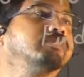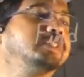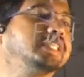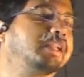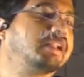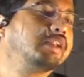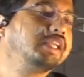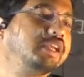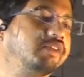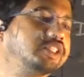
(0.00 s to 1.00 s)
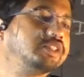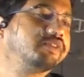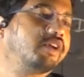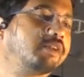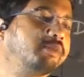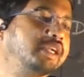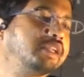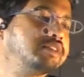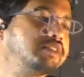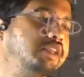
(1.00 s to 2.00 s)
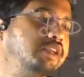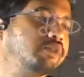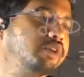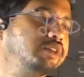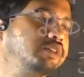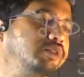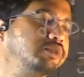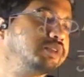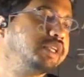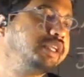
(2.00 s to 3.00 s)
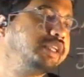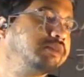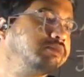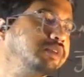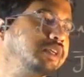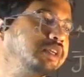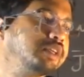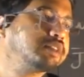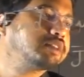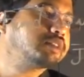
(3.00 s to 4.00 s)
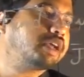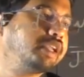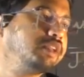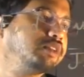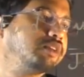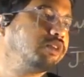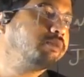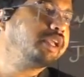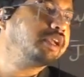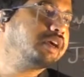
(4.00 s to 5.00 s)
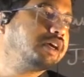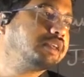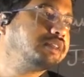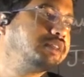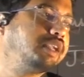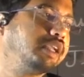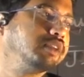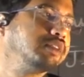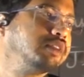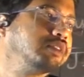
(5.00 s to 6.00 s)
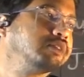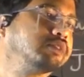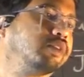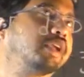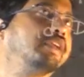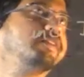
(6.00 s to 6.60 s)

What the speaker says: general equation format is E equal to Em sine omega t. Okay, if